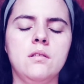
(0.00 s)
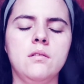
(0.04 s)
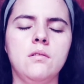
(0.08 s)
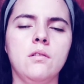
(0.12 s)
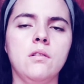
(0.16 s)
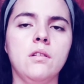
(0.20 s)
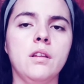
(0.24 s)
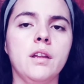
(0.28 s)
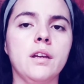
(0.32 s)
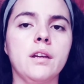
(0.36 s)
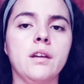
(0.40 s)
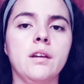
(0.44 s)
Or
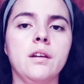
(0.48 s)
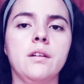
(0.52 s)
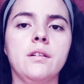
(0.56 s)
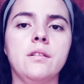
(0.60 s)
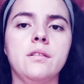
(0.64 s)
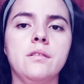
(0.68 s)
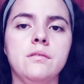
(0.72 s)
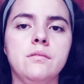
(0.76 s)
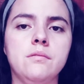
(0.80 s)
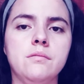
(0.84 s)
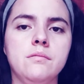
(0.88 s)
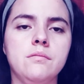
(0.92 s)
let go
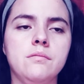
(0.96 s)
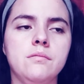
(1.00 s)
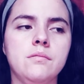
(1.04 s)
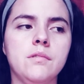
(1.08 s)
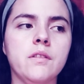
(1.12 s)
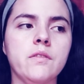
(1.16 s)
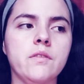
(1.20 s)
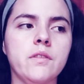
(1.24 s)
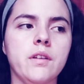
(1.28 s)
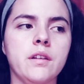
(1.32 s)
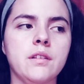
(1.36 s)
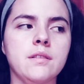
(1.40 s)

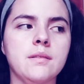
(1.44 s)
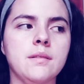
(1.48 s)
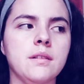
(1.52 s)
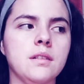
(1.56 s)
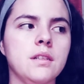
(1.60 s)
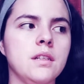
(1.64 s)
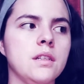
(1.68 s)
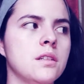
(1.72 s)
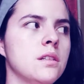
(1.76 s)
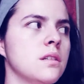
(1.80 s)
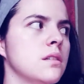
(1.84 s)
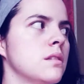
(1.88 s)
of
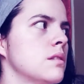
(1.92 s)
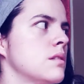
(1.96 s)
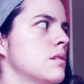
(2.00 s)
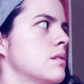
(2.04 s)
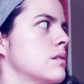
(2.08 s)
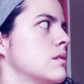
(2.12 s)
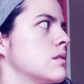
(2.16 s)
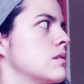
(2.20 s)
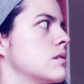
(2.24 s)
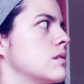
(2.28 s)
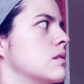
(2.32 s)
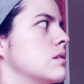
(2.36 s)
expectations.
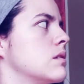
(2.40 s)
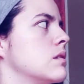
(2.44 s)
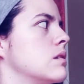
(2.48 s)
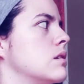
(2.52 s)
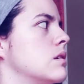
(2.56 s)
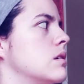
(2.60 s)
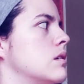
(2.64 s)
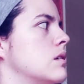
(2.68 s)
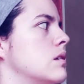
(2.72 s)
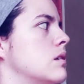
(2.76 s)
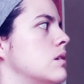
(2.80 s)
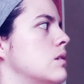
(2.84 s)

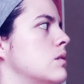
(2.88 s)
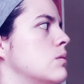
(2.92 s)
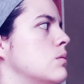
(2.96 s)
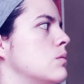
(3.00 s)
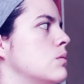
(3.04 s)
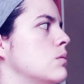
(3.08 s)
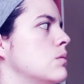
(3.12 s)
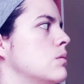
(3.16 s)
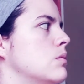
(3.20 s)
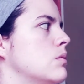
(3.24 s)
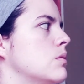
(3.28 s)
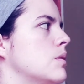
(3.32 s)

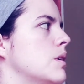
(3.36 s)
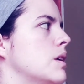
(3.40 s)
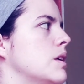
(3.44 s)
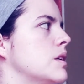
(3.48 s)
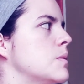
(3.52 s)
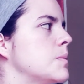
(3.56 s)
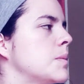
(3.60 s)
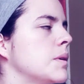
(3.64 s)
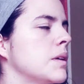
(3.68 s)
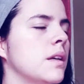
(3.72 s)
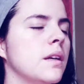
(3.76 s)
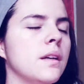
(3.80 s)
Ooh, the rain's
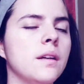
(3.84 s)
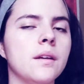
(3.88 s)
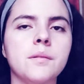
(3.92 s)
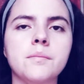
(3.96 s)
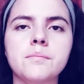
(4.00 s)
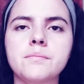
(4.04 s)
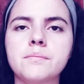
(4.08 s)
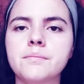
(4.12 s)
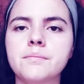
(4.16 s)
picking up.